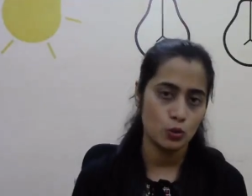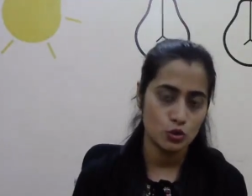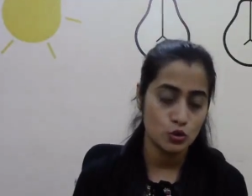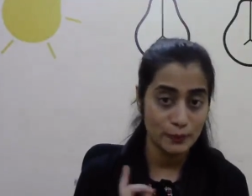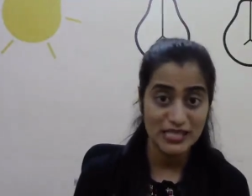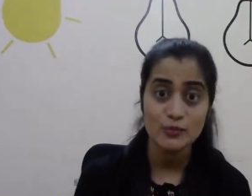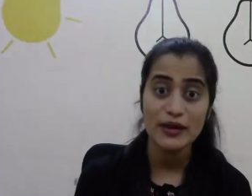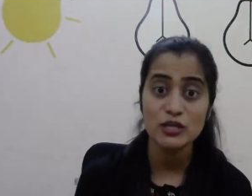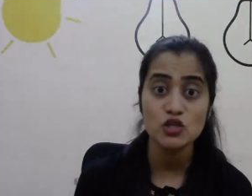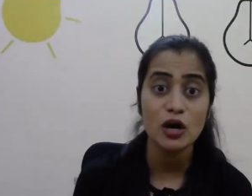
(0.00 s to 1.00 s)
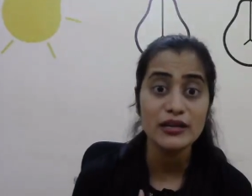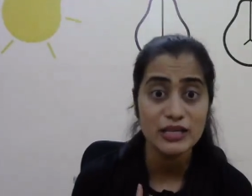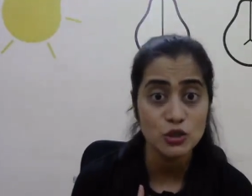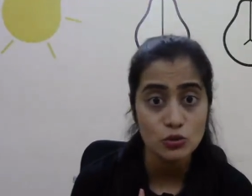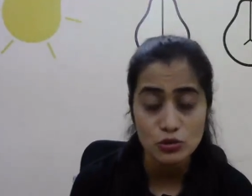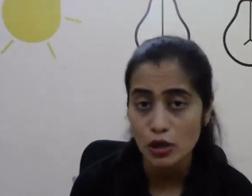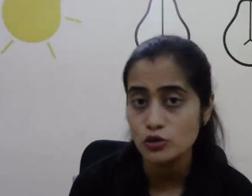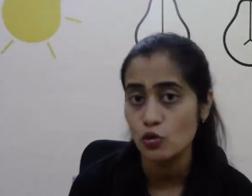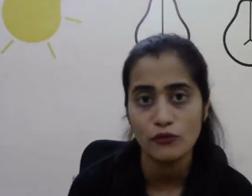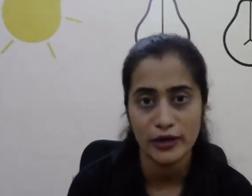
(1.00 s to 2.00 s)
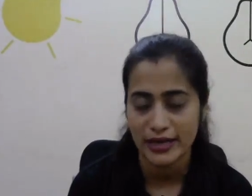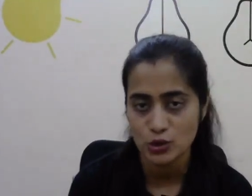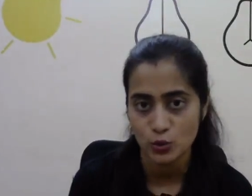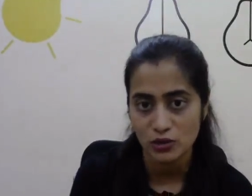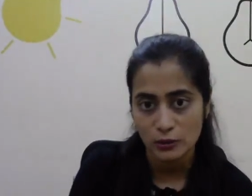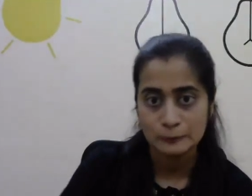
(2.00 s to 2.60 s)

So please make sure that you do not go for guesswork.